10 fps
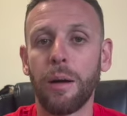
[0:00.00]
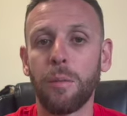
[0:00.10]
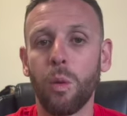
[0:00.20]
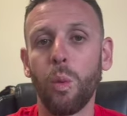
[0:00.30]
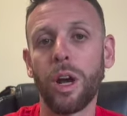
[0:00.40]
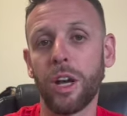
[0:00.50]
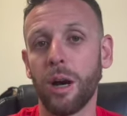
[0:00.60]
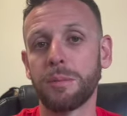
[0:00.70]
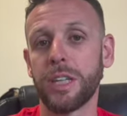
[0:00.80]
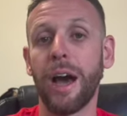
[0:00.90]
What
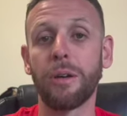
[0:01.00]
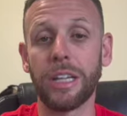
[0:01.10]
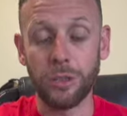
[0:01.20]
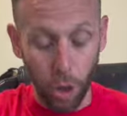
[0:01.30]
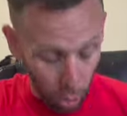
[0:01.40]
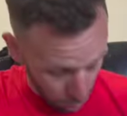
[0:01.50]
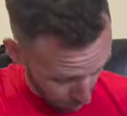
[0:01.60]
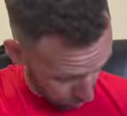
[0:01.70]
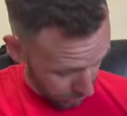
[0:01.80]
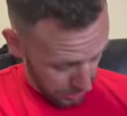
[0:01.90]
comes out is
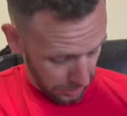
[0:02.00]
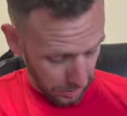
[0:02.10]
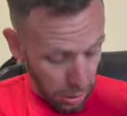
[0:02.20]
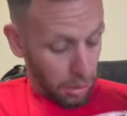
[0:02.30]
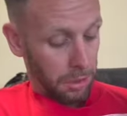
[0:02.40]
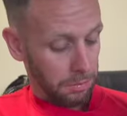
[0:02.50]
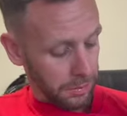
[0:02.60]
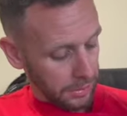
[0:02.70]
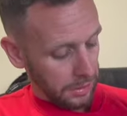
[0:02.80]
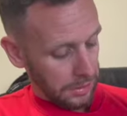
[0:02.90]
almost this.
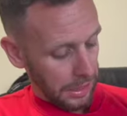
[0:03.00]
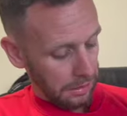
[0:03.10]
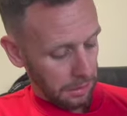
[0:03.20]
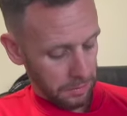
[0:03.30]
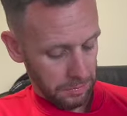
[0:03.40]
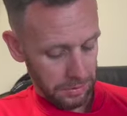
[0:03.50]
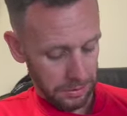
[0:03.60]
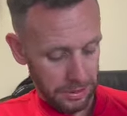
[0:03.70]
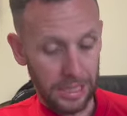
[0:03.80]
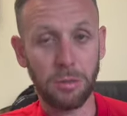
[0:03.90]
This exact logo, this
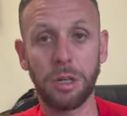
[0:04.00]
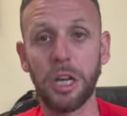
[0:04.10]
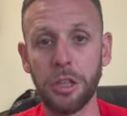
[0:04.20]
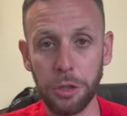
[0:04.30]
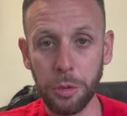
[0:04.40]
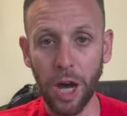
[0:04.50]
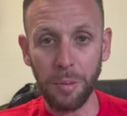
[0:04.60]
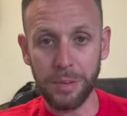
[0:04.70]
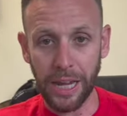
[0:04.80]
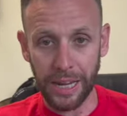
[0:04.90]
exact one. The new
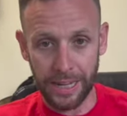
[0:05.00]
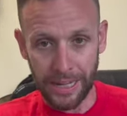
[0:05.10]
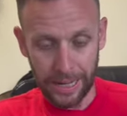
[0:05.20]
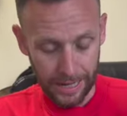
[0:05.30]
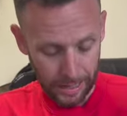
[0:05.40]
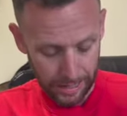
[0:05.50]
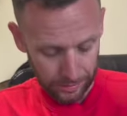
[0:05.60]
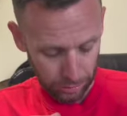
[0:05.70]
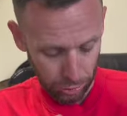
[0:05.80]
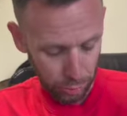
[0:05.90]
update has
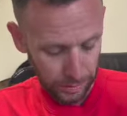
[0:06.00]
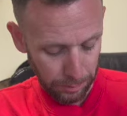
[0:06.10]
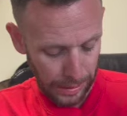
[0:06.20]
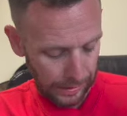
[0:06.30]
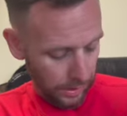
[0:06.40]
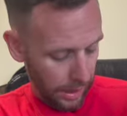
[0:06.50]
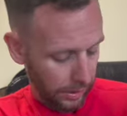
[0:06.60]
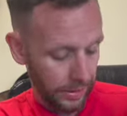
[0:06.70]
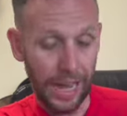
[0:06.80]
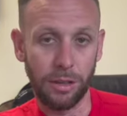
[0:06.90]
a sweet black line on
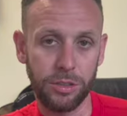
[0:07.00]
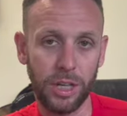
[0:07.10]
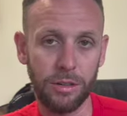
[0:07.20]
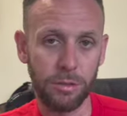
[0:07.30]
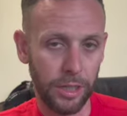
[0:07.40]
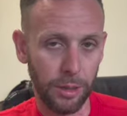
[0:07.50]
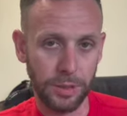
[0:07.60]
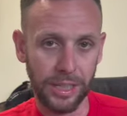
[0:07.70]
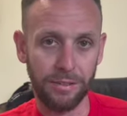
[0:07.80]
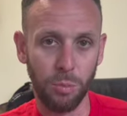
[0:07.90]
the outside. Really helps it
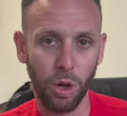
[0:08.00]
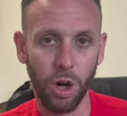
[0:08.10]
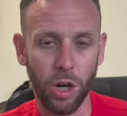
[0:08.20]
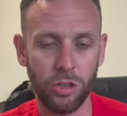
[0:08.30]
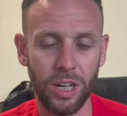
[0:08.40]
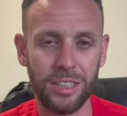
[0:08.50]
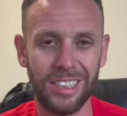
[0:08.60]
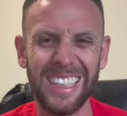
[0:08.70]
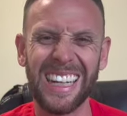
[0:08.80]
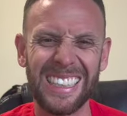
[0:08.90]
give more contrast. It's
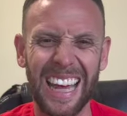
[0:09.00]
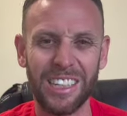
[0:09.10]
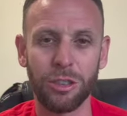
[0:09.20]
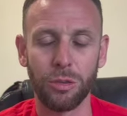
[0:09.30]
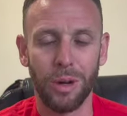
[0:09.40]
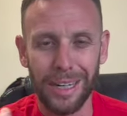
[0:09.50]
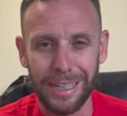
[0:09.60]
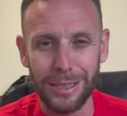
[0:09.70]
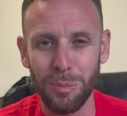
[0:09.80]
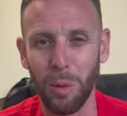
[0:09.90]
like a tattoo, right? It
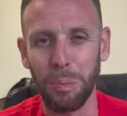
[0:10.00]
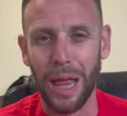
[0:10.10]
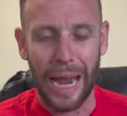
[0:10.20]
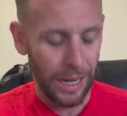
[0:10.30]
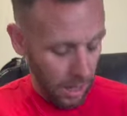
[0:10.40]
needs more black.